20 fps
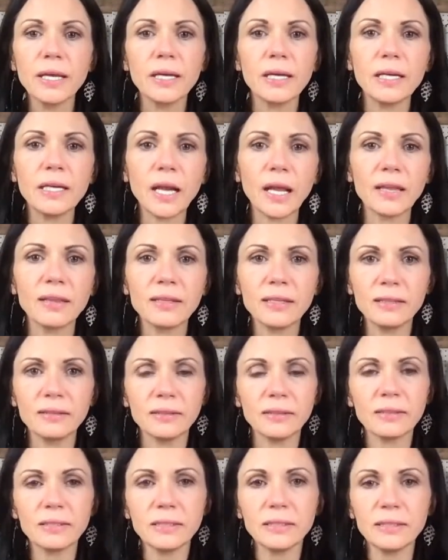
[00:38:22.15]
and i think
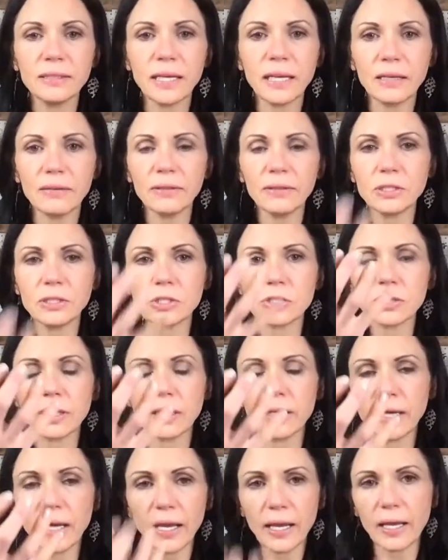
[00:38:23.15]
that the navy just
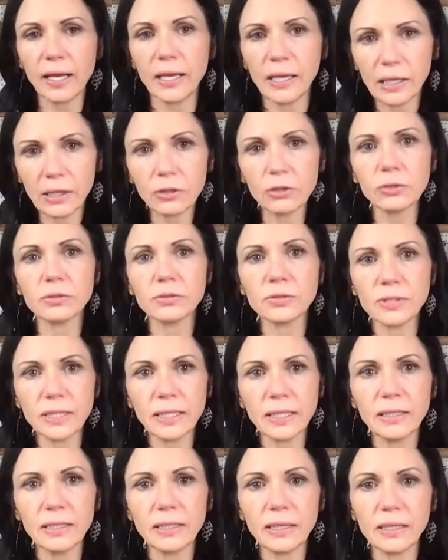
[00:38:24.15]
kind of anchors
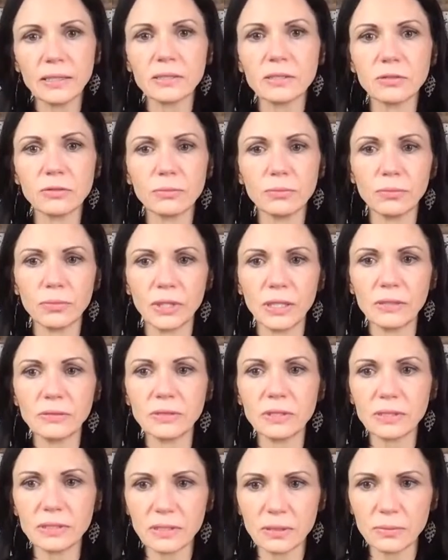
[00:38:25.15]
it and so gives
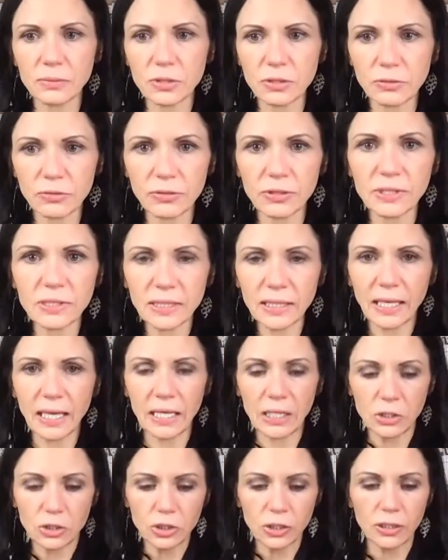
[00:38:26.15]
it some
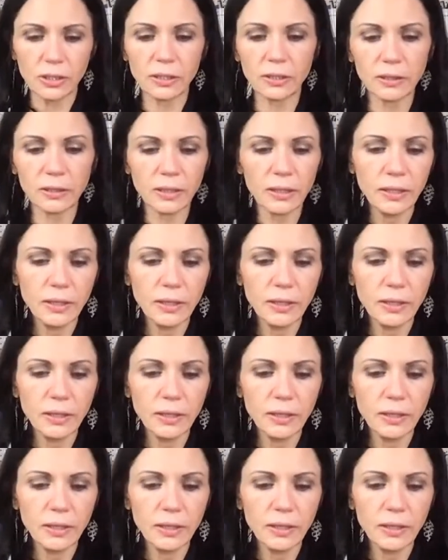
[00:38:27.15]
sophistication